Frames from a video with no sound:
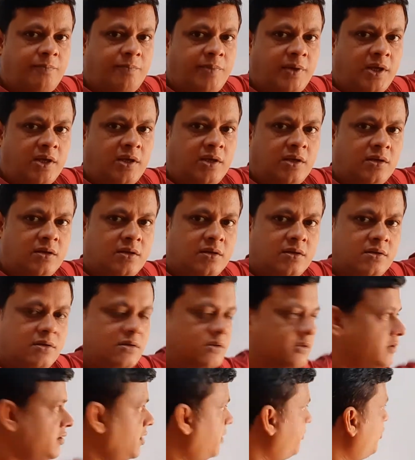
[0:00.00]
P,
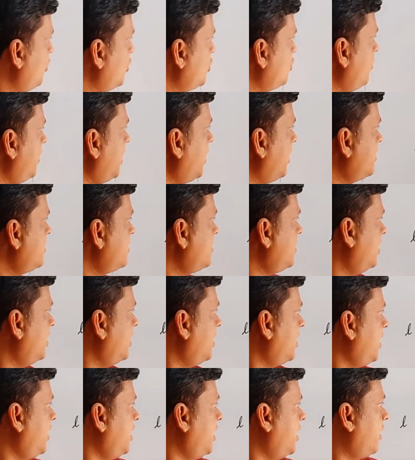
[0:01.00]
suppose we
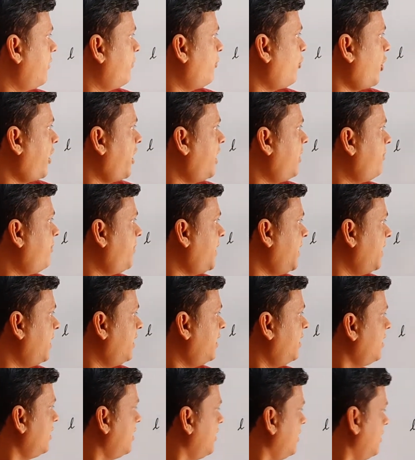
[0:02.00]
consider here point
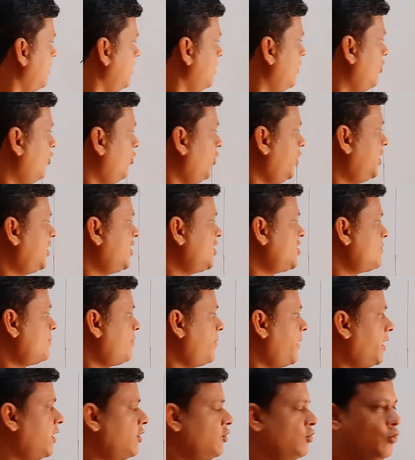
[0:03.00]
P with
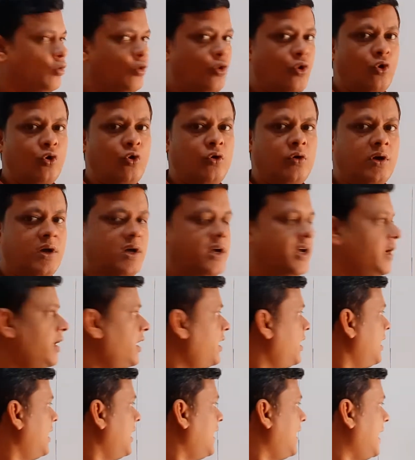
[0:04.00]
respect to O
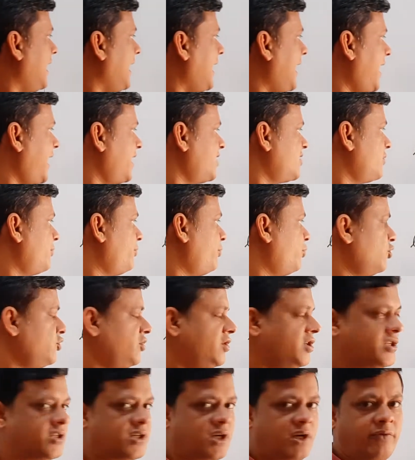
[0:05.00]
as
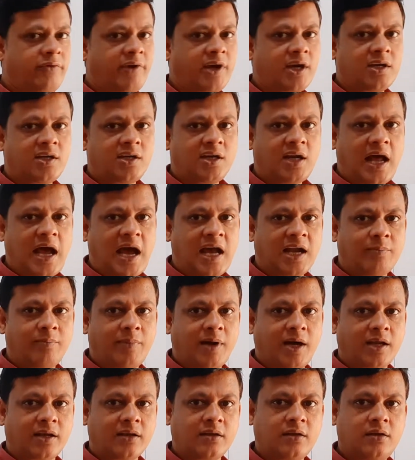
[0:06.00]
position vector r
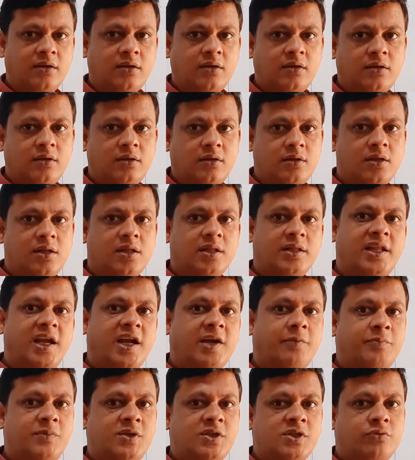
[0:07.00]
bar.
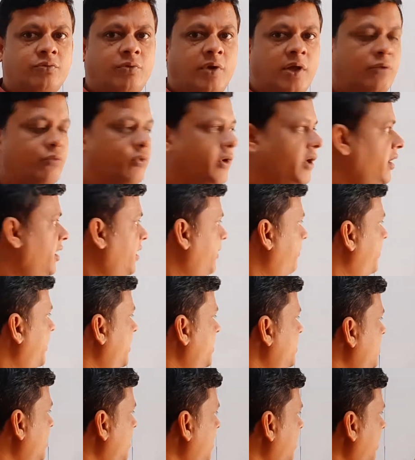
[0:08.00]
That means when we
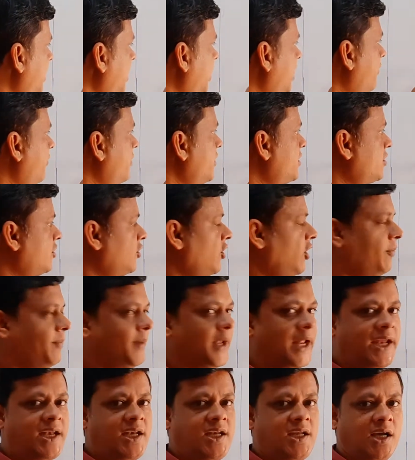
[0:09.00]
represent the equation of
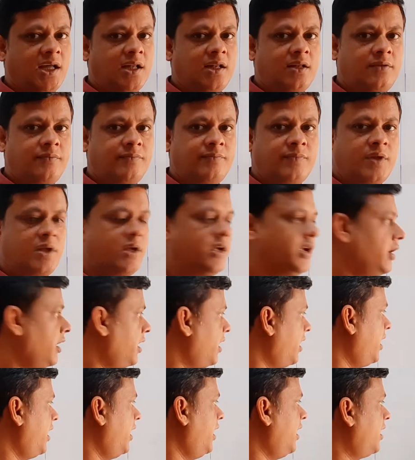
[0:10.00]
line L
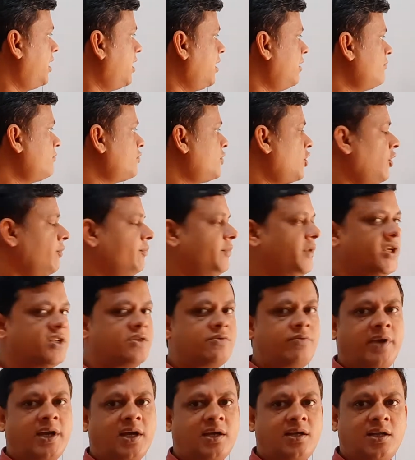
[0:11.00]
in terms of this
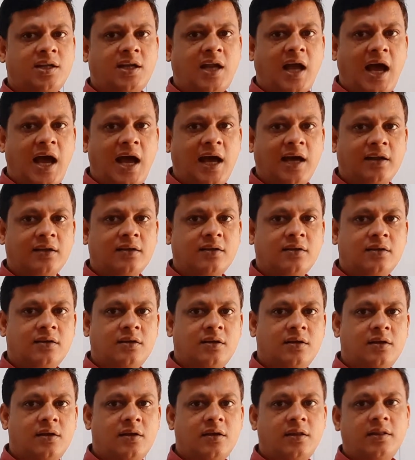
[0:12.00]
vector
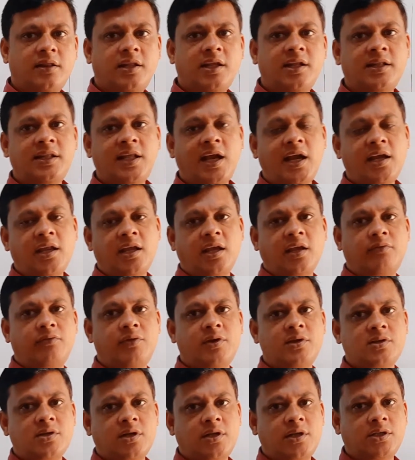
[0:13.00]
r, then that
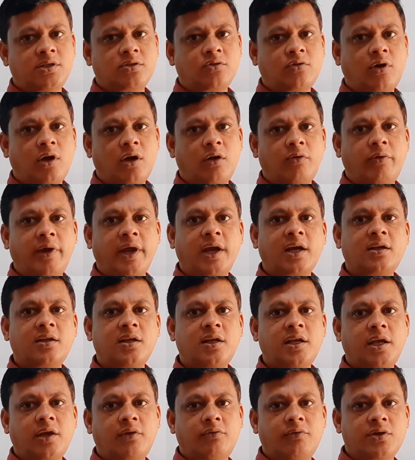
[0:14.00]
equation is called
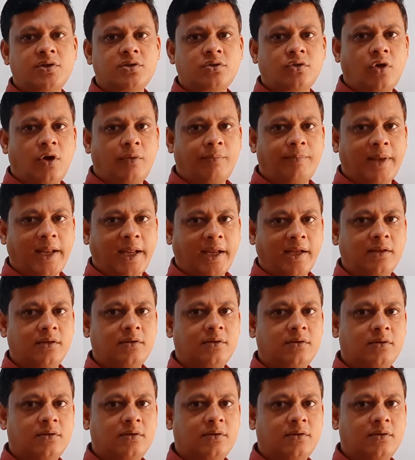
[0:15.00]
vector equation of line.